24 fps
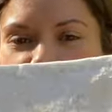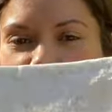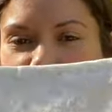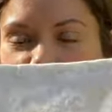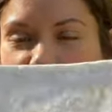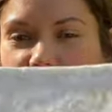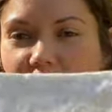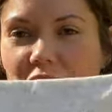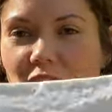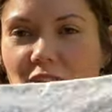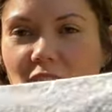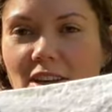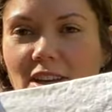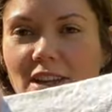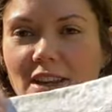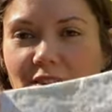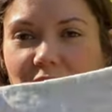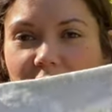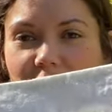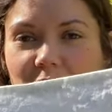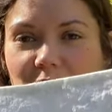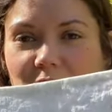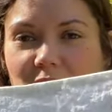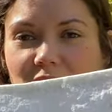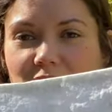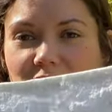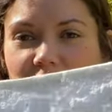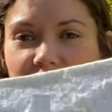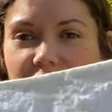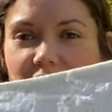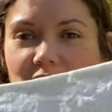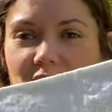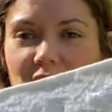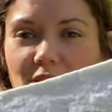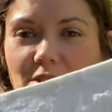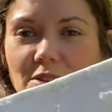I couldn't get those
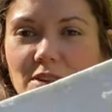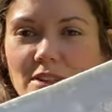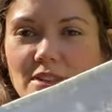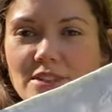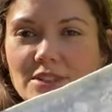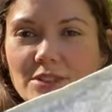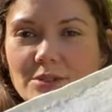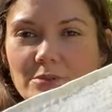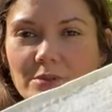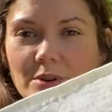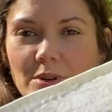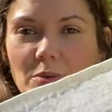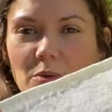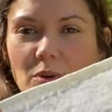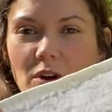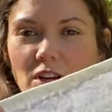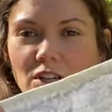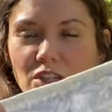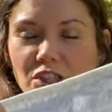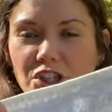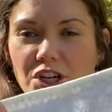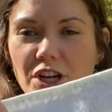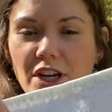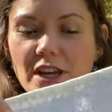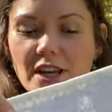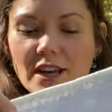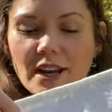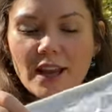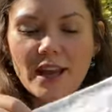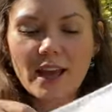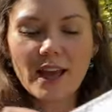stains out. I did rewash it.